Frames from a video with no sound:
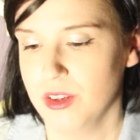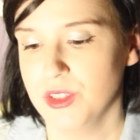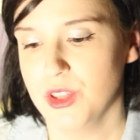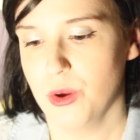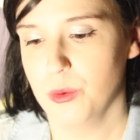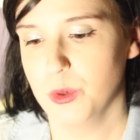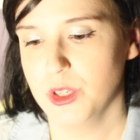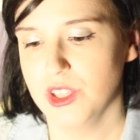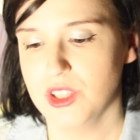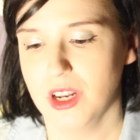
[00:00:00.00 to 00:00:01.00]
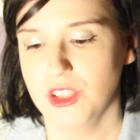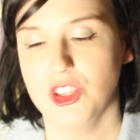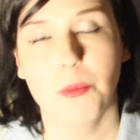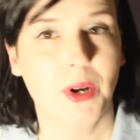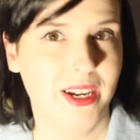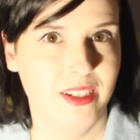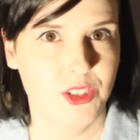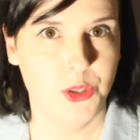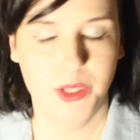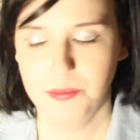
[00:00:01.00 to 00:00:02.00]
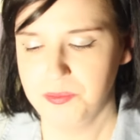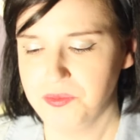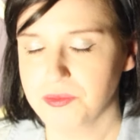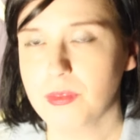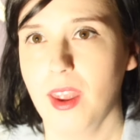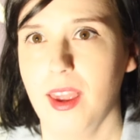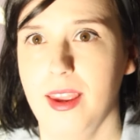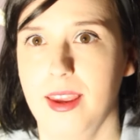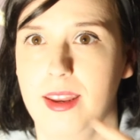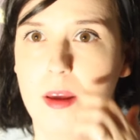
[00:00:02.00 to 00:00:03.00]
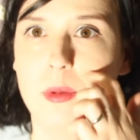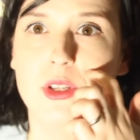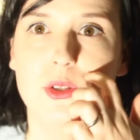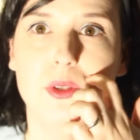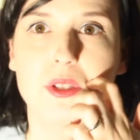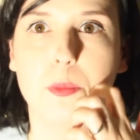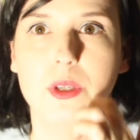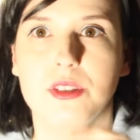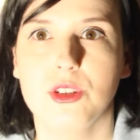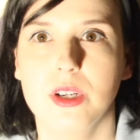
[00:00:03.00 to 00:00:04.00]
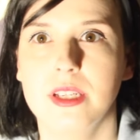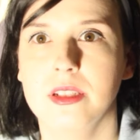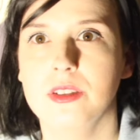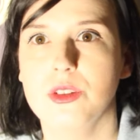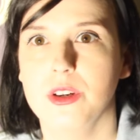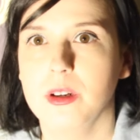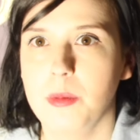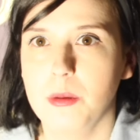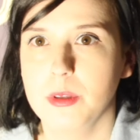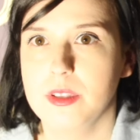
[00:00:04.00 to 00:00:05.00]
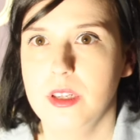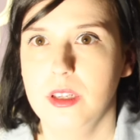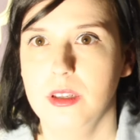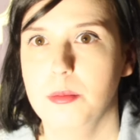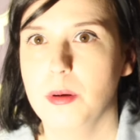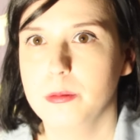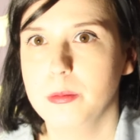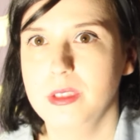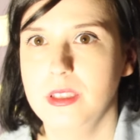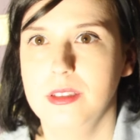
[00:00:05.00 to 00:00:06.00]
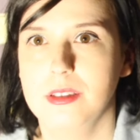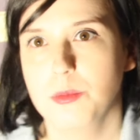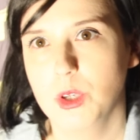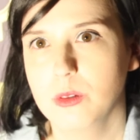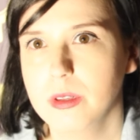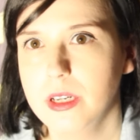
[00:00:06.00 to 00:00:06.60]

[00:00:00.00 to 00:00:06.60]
So we're just going to jump right into it, and I'm going to do a split screen, so you're going to be able to see probably somewhere over